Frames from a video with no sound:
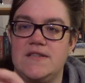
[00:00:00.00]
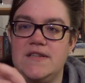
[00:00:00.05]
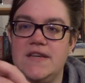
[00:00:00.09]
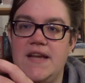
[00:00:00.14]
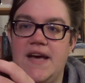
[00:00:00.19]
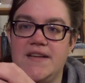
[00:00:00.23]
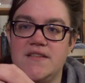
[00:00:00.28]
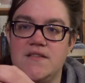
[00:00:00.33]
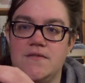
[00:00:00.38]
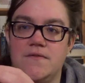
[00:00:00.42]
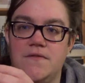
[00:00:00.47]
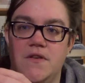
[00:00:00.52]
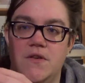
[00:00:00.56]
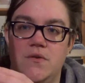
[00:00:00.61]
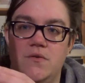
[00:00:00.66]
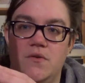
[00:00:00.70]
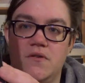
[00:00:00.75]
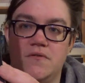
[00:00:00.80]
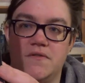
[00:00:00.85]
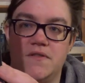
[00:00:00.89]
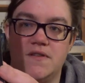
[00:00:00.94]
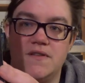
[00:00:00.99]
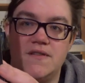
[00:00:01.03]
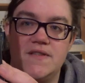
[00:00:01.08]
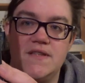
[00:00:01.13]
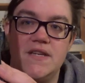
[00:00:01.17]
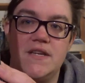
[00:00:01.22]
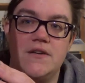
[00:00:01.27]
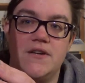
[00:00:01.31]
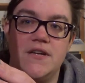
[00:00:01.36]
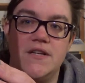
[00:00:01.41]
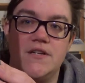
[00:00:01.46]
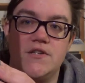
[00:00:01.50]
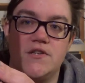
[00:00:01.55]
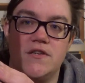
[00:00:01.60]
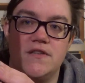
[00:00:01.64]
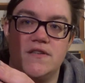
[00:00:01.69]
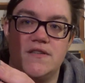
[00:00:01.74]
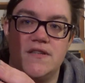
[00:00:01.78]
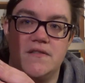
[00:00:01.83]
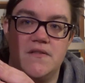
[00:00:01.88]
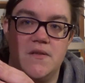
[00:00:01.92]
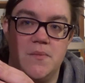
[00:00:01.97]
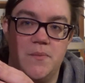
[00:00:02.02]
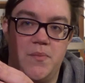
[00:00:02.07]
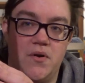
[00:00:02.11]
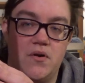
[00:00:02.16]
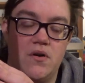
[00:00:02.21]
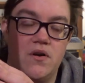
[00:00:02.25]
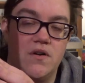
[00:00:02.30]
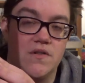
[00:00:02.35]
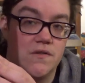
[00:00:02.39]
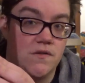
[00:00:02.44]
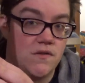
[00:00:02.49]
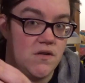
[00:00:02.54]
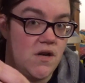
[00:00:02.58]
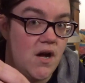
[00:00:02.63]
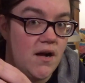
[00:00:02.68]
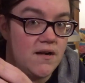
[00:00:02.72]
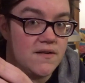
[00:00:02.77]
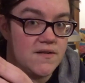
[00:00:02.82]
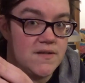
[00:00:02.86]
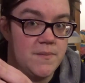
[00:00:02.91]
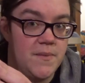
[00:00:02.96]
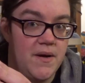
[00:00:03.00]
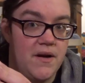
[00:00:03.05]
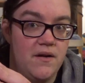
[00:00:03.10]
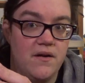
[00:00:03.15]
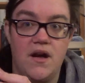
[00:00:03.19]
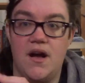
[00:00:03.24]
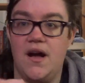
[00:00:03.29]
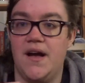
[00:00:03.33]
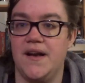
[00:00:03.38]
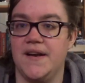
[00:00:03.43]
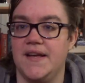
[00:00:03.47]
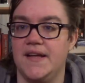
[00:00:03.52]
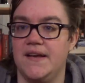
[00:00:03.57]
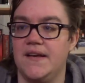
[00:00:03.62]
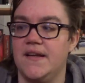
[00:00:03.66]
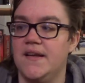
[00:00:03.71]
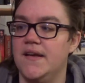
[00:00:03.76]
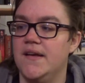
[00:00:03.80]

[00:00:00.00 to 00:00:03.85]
It has a few of the sea creatures that the book also talks about on it.